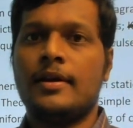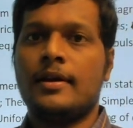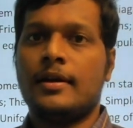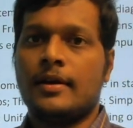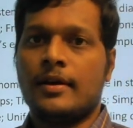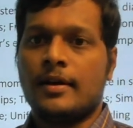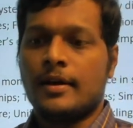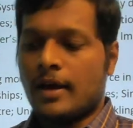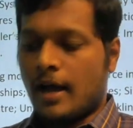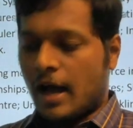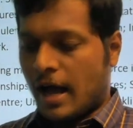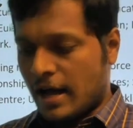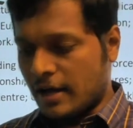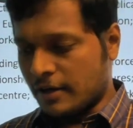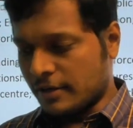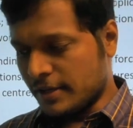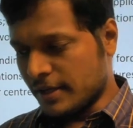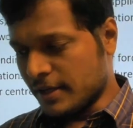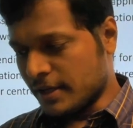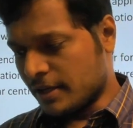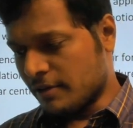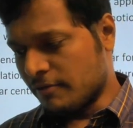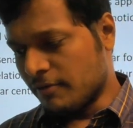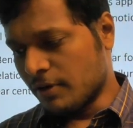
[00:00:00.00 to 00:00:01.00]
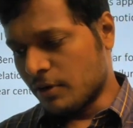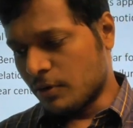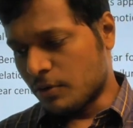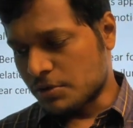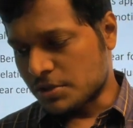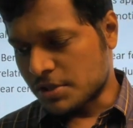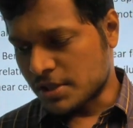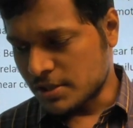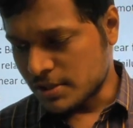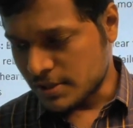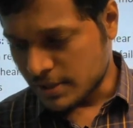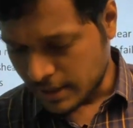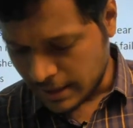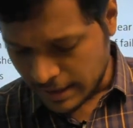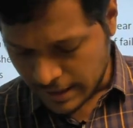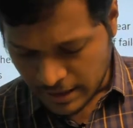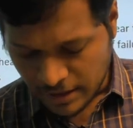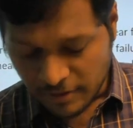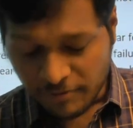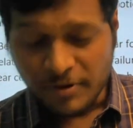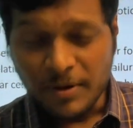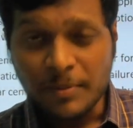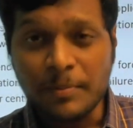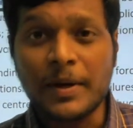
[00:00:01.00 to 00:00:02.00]
Are they giving questions really
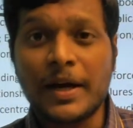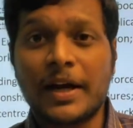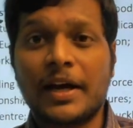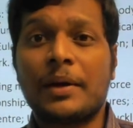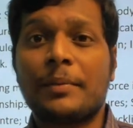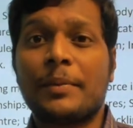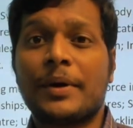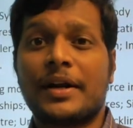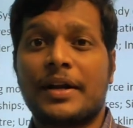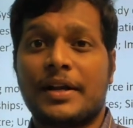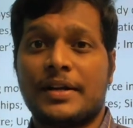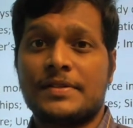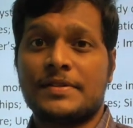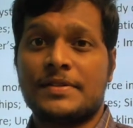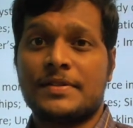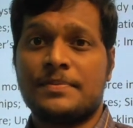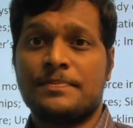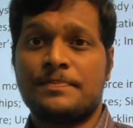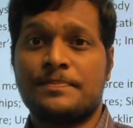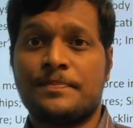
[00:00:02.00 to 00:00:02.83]
from kinematics?